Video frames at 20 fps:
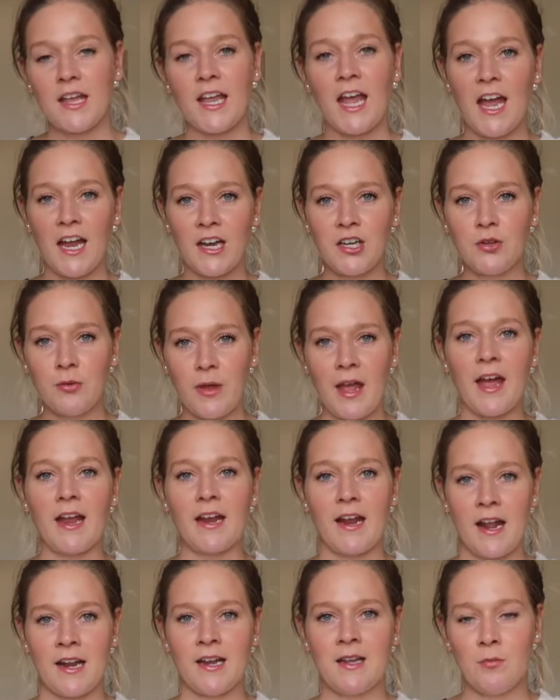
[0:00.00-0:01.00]
Can you
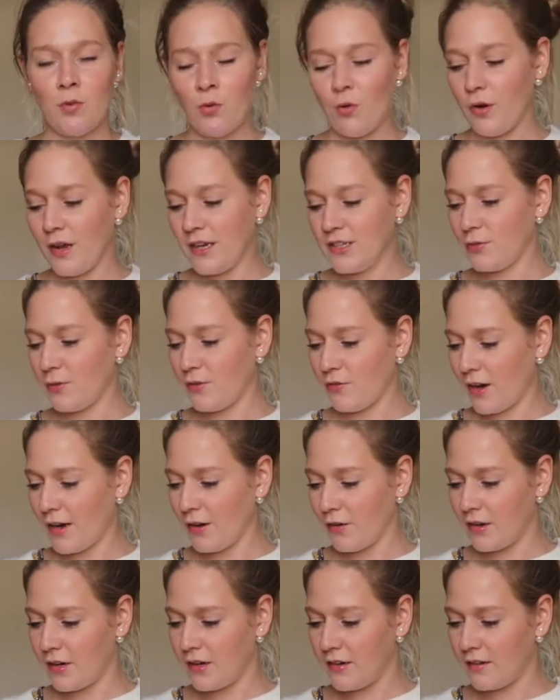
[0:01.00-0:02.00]
get any more into a
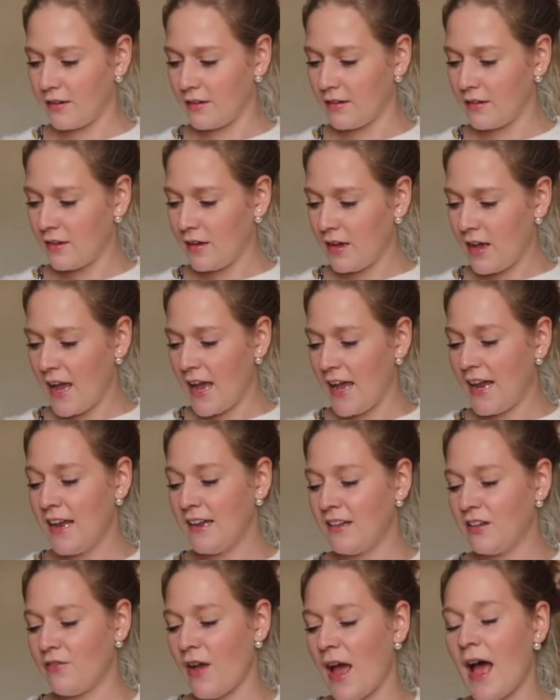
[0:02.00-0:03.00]
fragrance? A
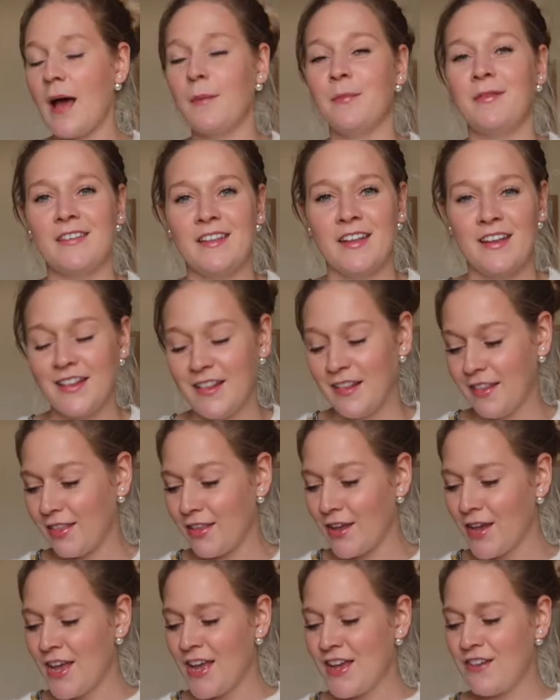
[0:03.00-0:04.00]
hint of absinthe
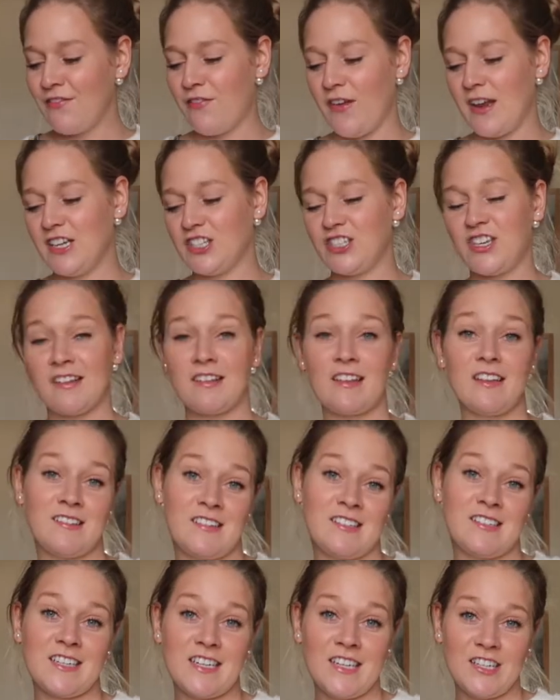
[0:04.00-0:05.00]
finishes this
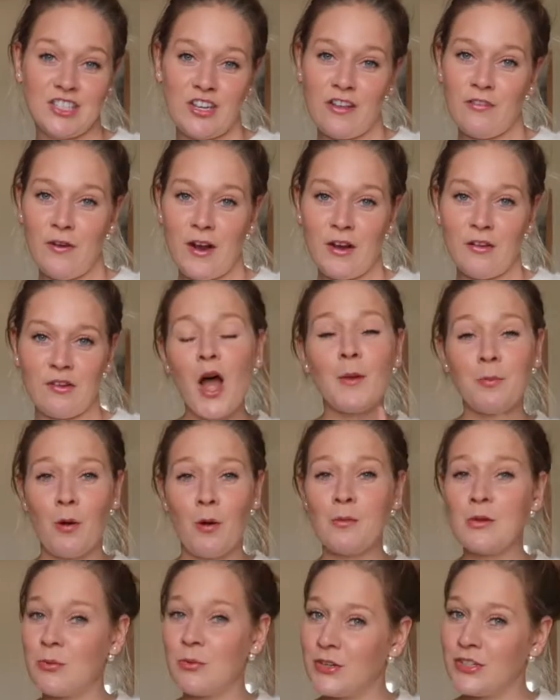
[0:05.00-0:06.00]
delicious fragrance. I
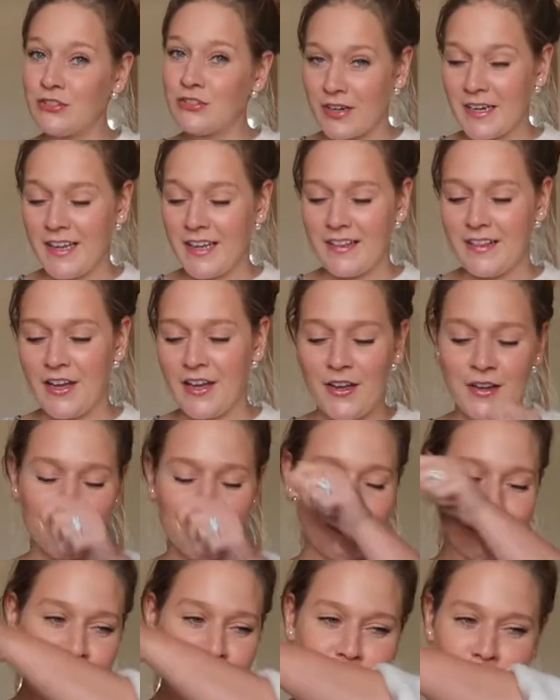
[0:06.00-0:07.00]
probably wouldn't drink it though.
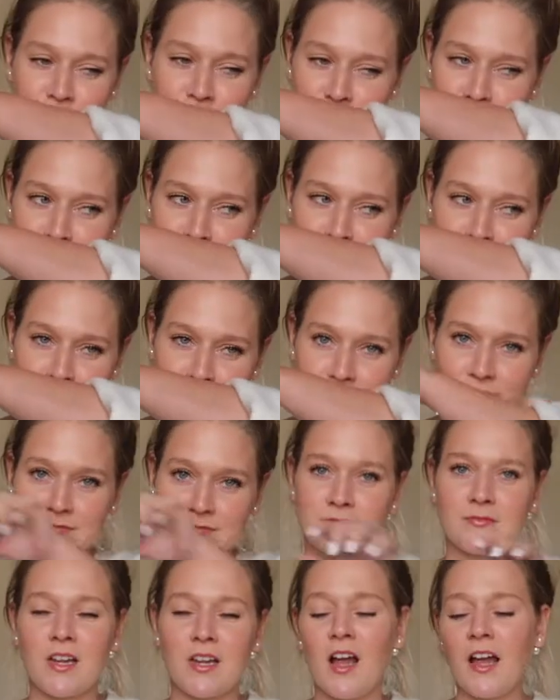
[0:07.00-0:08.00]

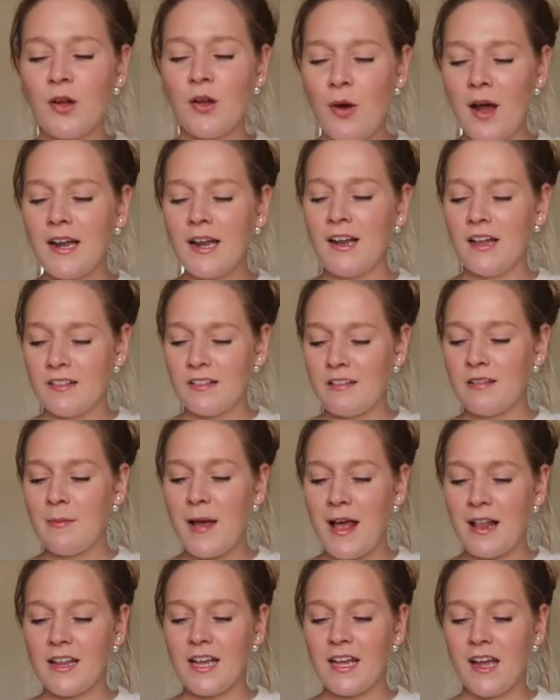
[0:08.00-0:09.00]
I quite like the
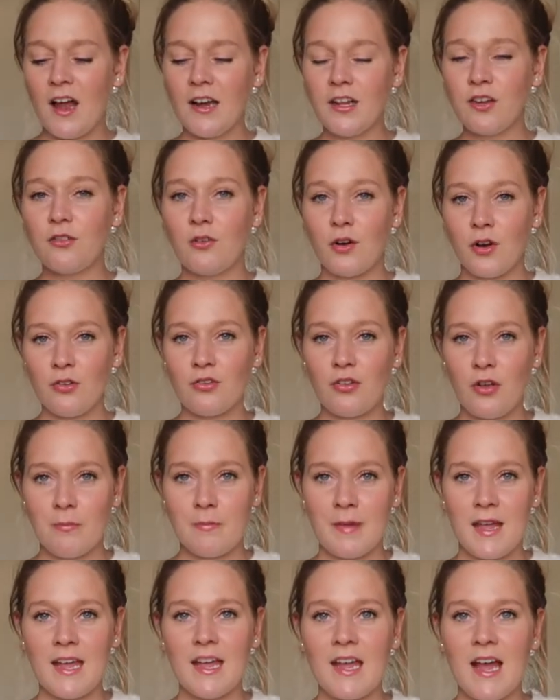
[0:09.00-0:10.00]
smell. It kind of grows on
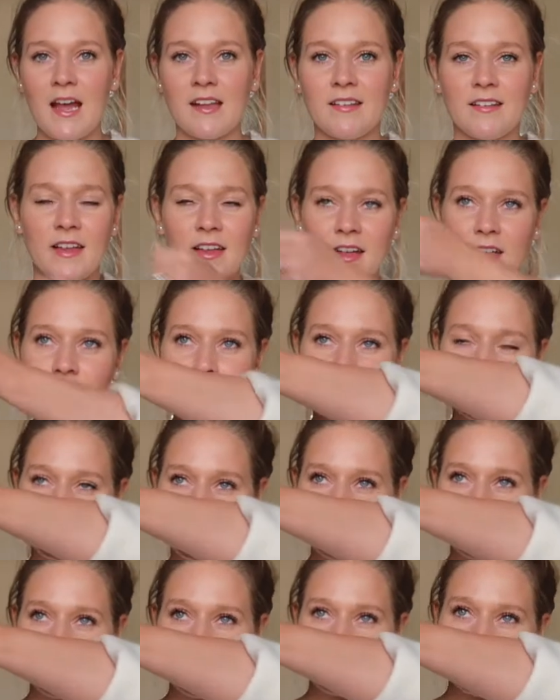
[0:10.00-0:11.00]
me as it,
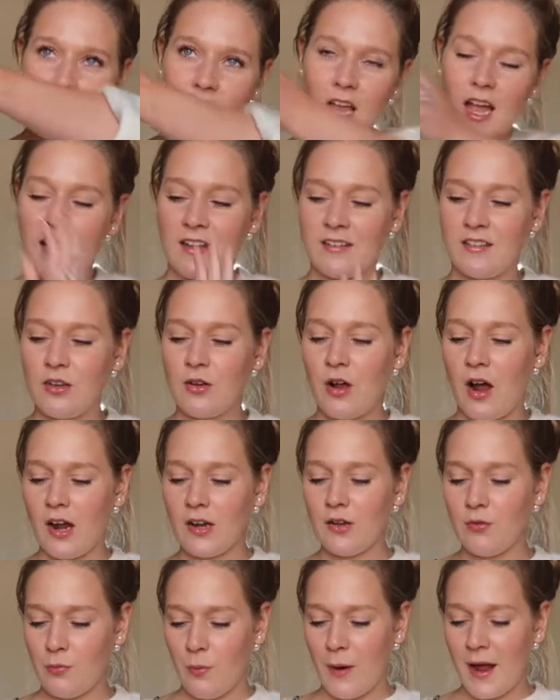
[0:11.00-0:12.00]
as you
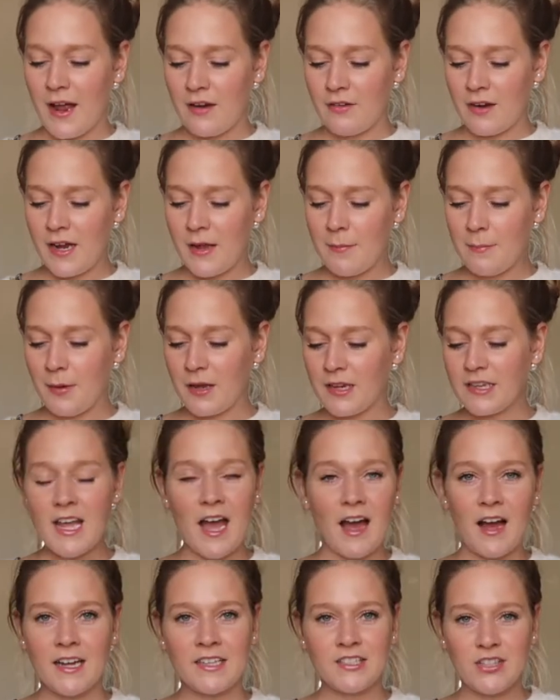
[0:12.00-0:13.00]
kind of wear it. But
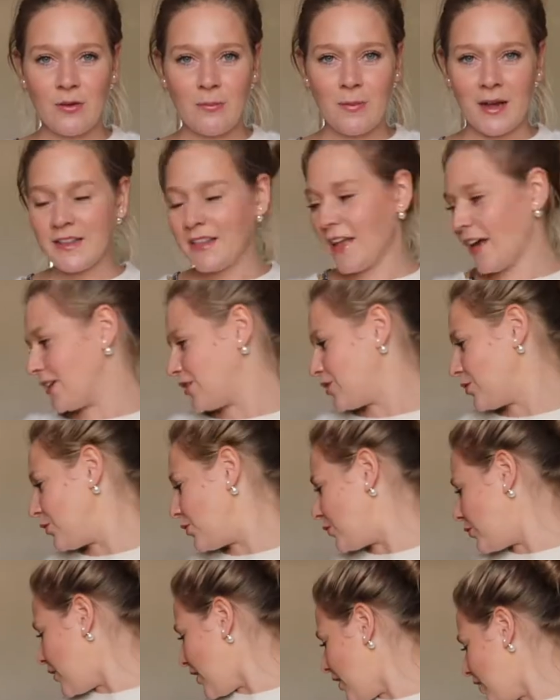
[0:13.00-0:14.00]
yeah, I don't mind that at
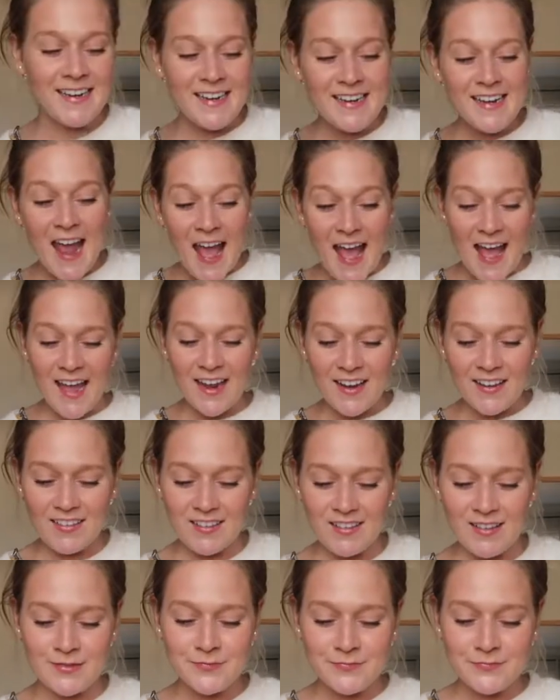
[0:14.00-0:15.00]
all.
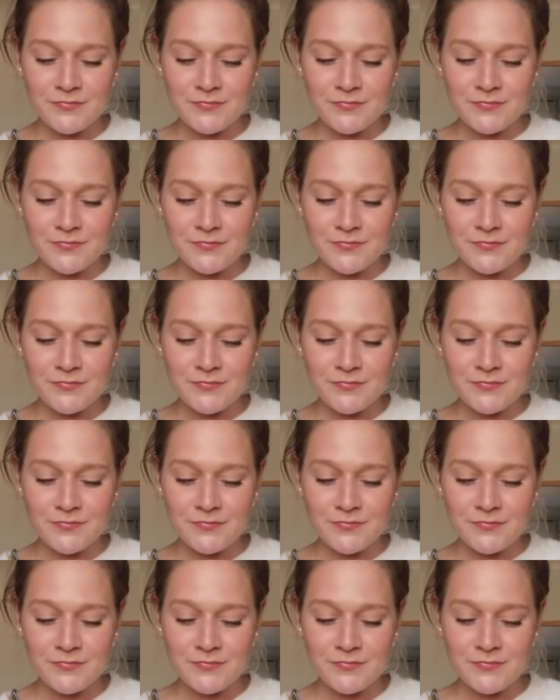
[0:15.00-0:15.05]
Next,